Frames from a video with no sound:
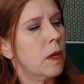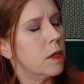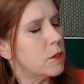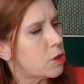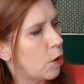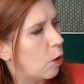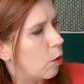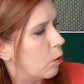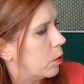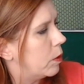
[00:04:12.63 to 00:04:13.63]

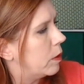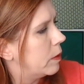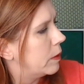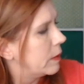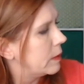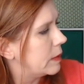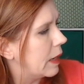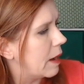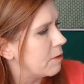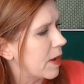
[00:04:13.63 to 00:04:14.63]
So
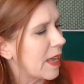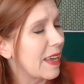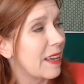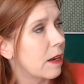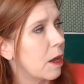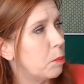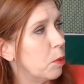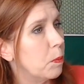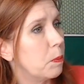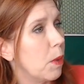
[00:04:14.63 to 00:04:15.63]
yeah, if I could get a
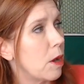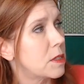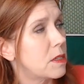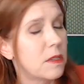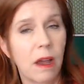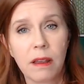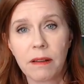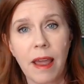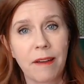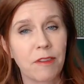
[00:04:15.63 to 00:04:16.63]
couple blocks
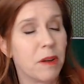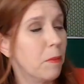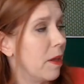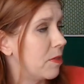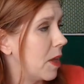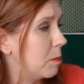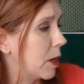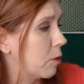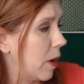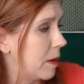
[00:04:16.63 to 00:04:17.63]
done every month, that'd be
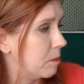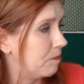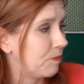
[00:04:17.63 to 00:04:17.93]
great.